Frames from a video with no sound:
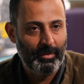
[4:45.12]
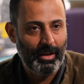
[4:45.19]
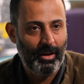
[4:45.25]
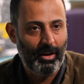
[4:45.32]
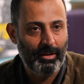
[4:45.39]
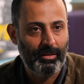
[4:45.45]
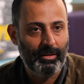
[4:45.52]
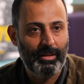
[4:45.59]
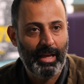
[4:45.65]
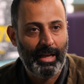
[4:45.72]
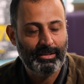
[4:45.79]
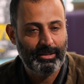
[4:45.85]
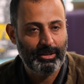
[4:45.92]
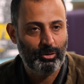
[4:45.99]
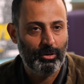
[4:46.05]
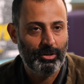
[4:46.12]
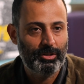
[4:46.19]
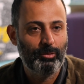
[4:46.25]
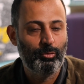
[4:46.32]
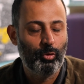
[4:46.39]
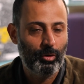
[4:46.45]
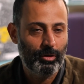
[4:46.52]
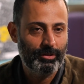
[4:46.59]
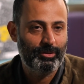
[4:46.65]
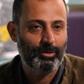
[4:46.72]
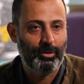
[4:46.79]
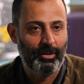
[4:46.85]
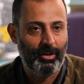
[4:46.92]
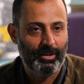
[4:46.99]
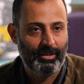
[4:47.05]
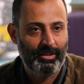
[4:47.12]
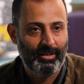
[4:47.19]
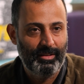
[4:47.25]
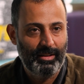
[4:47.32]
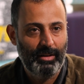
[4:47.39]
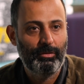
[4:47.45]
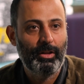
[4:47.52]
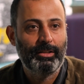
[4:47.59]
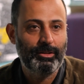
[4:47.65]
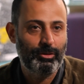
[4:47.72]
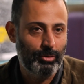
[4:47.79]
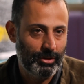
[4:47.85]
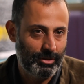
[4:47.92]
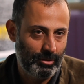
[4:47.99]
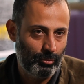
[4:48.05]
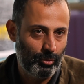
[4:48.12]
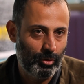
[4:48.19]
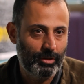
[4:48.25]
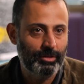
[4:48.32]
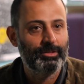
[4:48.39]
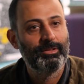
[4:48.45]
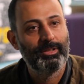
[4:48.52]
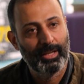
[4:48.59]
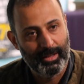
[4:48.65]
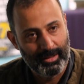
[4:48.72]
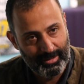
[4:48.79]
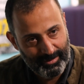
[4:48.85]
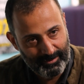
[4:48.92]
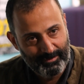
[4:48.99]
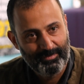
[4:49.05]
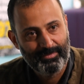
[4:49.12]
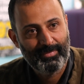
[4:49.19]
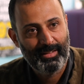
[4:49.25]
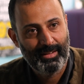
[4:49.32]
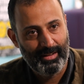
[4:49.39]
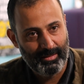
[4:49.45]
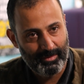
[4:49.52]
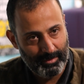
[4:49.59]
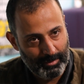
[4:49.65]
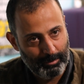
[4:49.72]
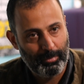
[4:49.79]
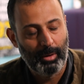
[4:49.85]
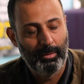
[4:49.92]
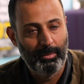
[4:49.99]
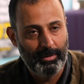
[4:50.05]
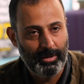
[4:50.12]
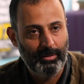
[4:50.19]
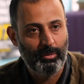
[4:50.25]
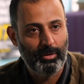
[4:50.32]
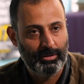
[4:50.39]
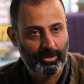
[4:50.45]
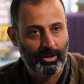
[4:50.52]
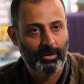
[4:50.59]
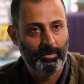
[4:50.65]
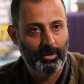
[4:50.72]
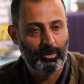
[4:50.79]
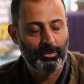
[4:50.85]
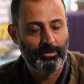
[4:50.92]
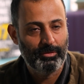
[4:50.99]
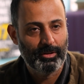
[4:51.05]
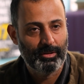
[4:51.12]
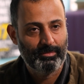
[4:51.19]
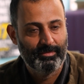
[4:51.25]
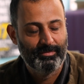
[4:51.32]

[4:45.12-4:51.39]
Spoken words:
either that situation works or not. If that situation works, then probably it's going to be a good film.